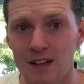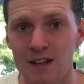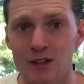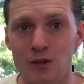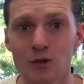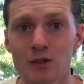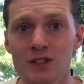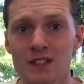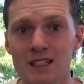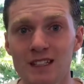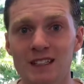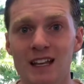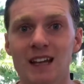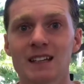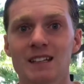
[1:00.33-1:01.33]
Use these
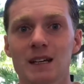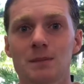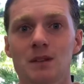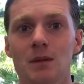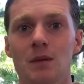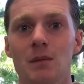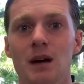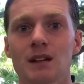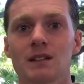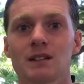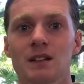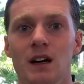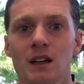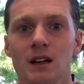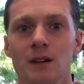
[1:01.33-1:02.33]
10 tips I'm about to
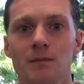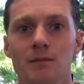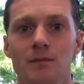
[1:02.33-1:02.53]
tell you